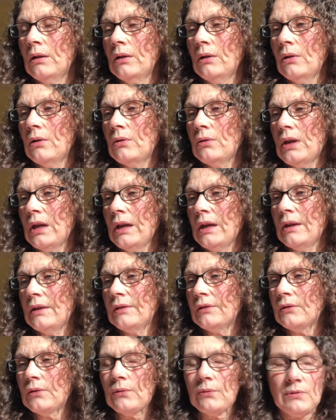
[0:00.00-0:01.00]
Okay,
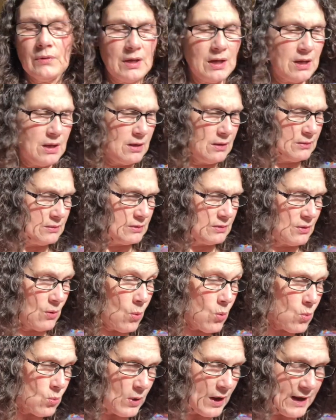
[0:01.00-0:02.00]
so that,
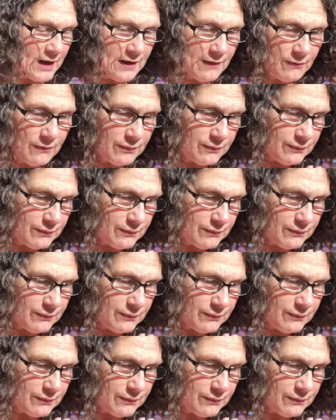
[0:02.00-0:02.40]
oh, I have